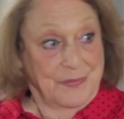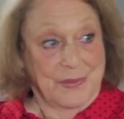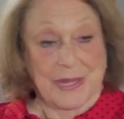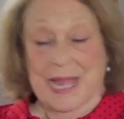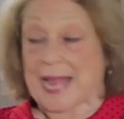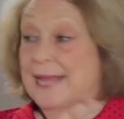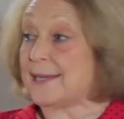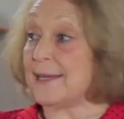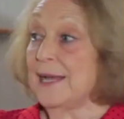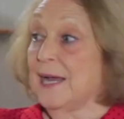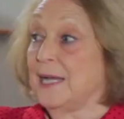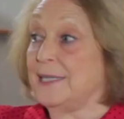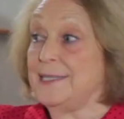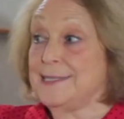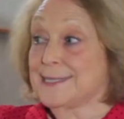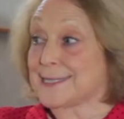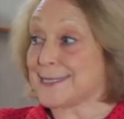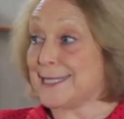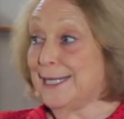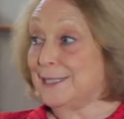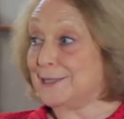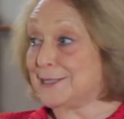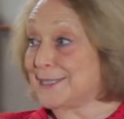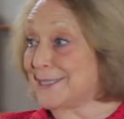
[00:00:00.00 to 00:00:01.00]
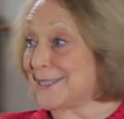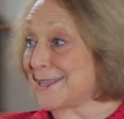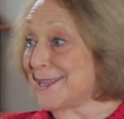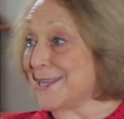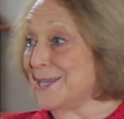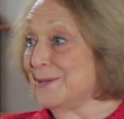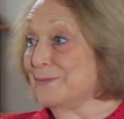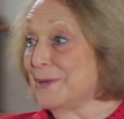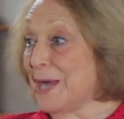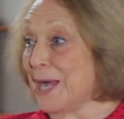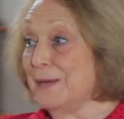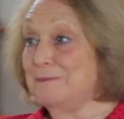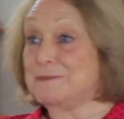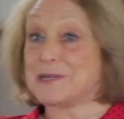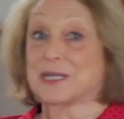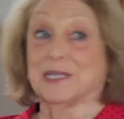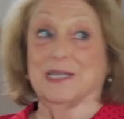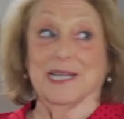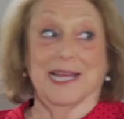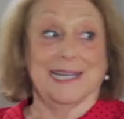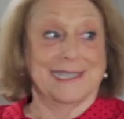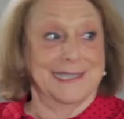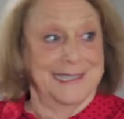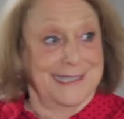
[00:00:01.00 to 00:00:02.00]
And I sell to them. I'm
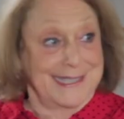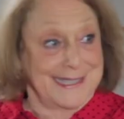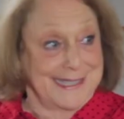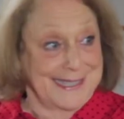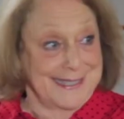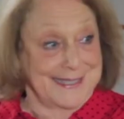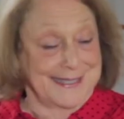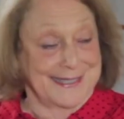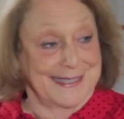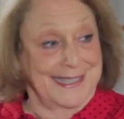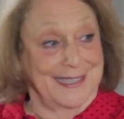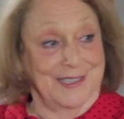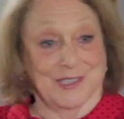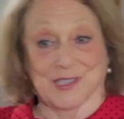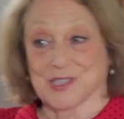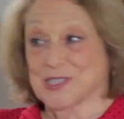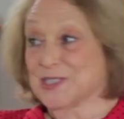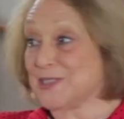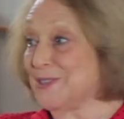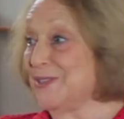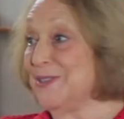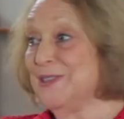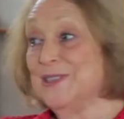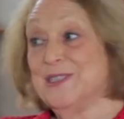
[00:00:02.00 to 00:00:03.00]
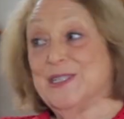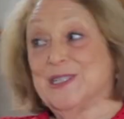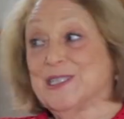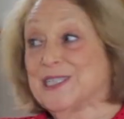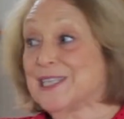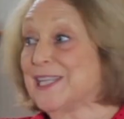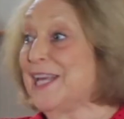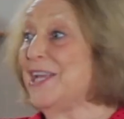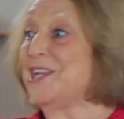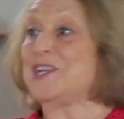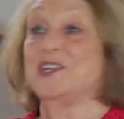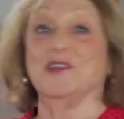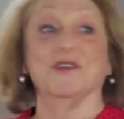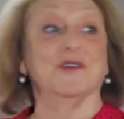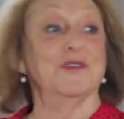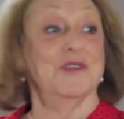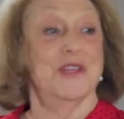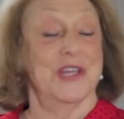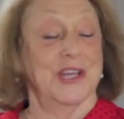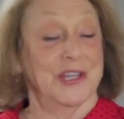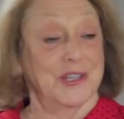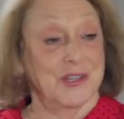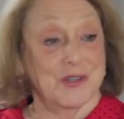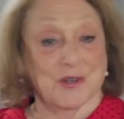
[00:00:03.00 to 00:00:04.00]
delighted to sell to Lake
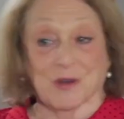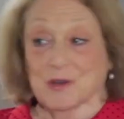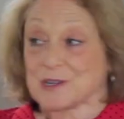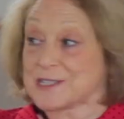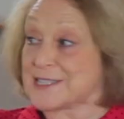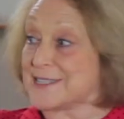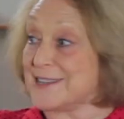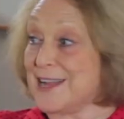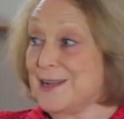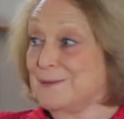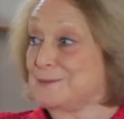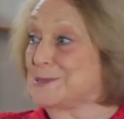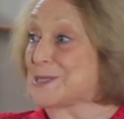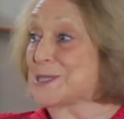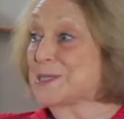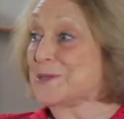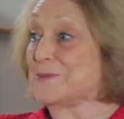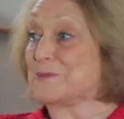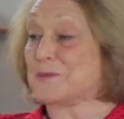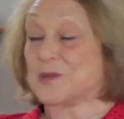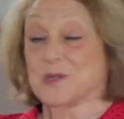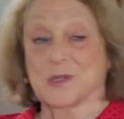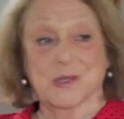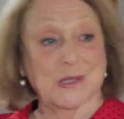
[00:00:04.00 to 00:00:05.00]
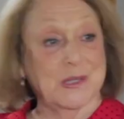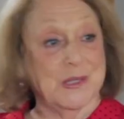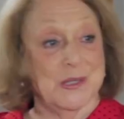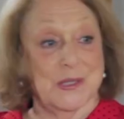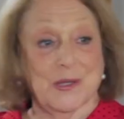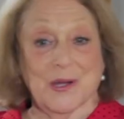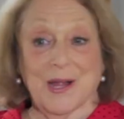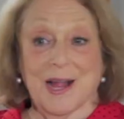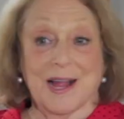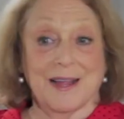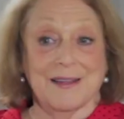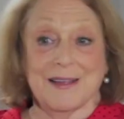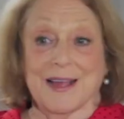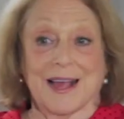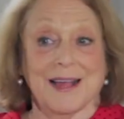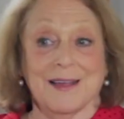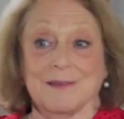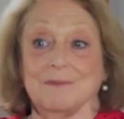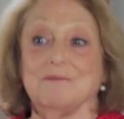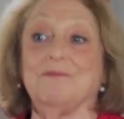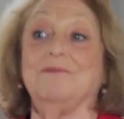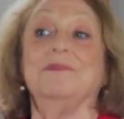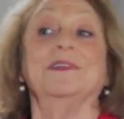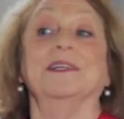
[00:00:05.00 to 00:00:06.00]
Union or Thomas and Mercer.
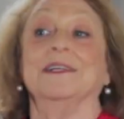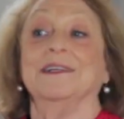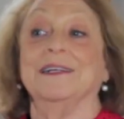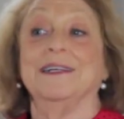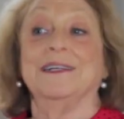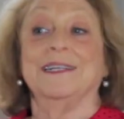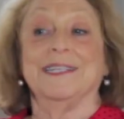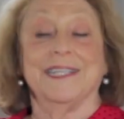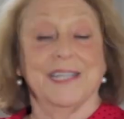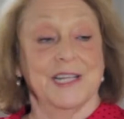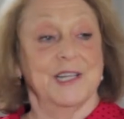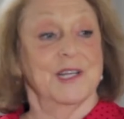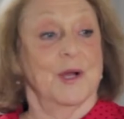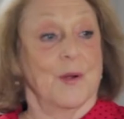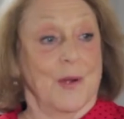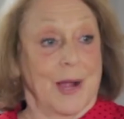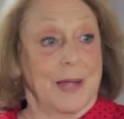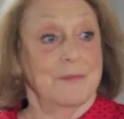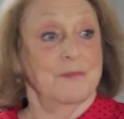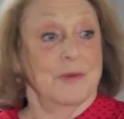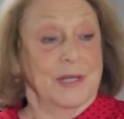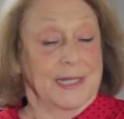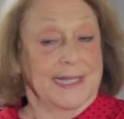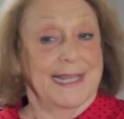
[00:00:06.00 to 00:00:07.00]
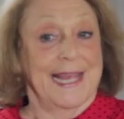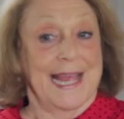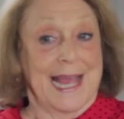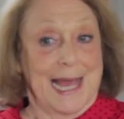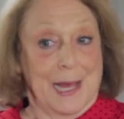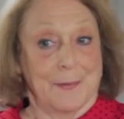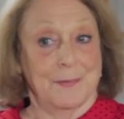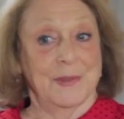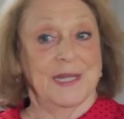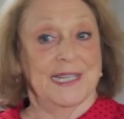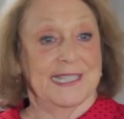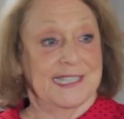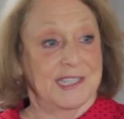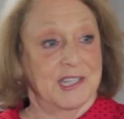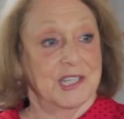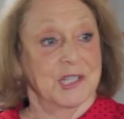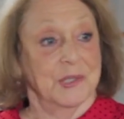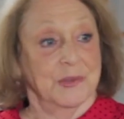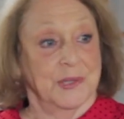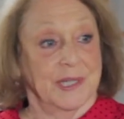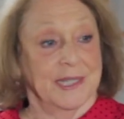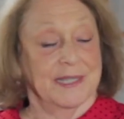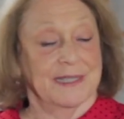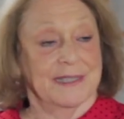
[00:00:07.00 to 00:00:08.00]
I'm really happy to
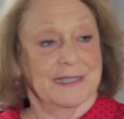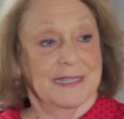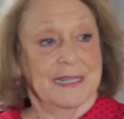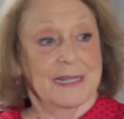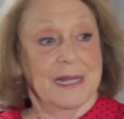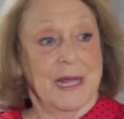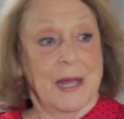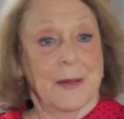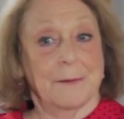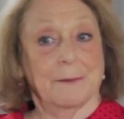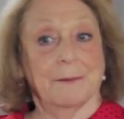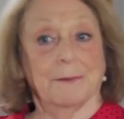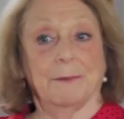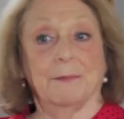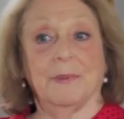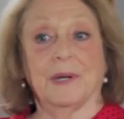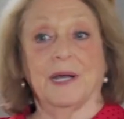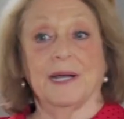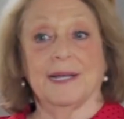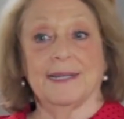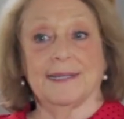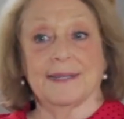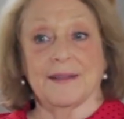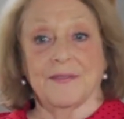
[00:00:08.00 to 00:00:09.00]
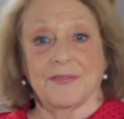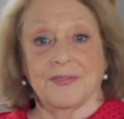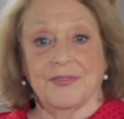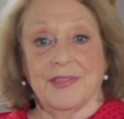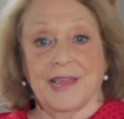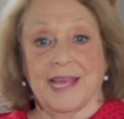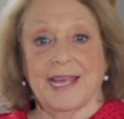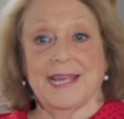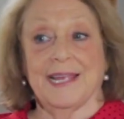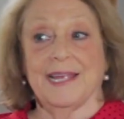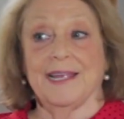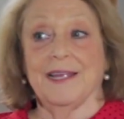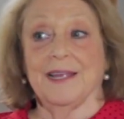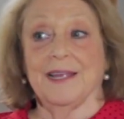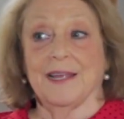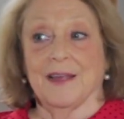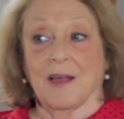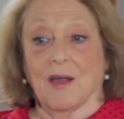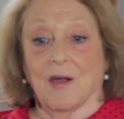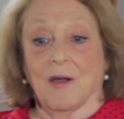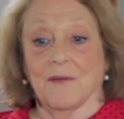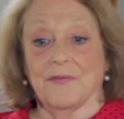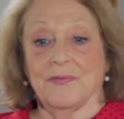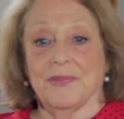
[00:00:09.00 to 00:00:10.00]
do it. But
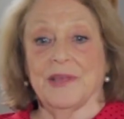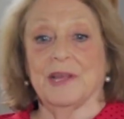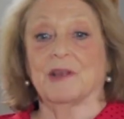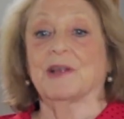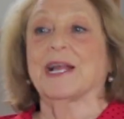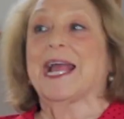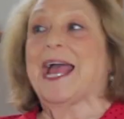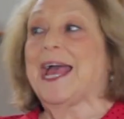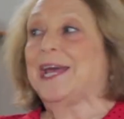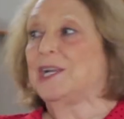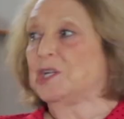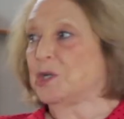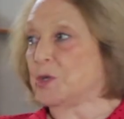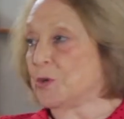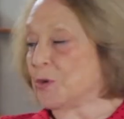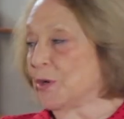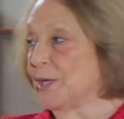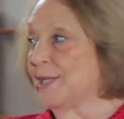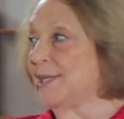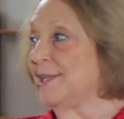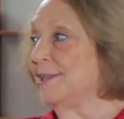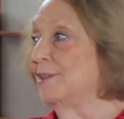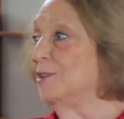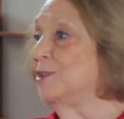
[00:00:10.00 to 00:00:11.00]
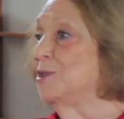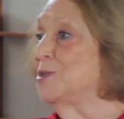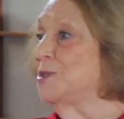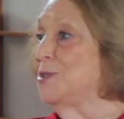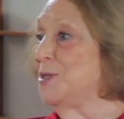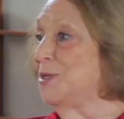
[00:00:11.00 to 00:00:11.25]
they're category killers.